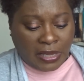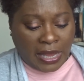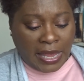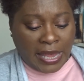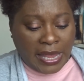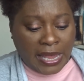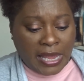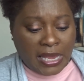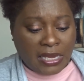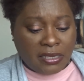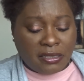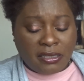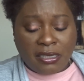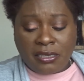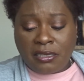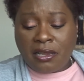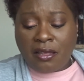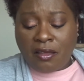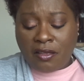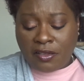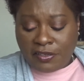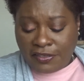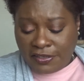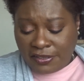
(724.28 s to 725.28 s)
And the
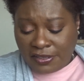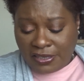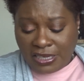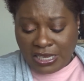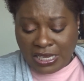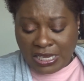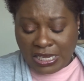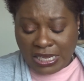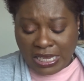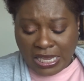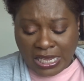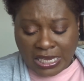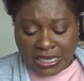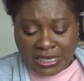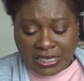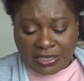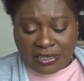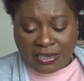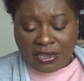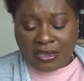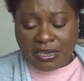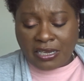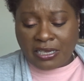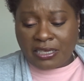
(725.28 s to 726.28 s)
last thing
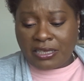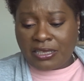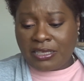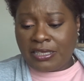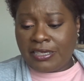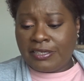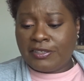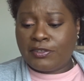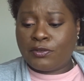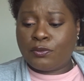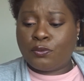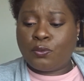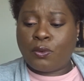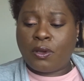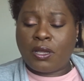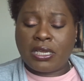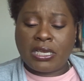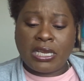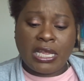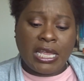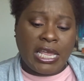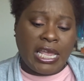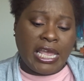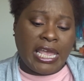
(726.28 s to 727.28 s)
inside this
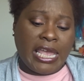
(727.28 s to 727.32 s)
one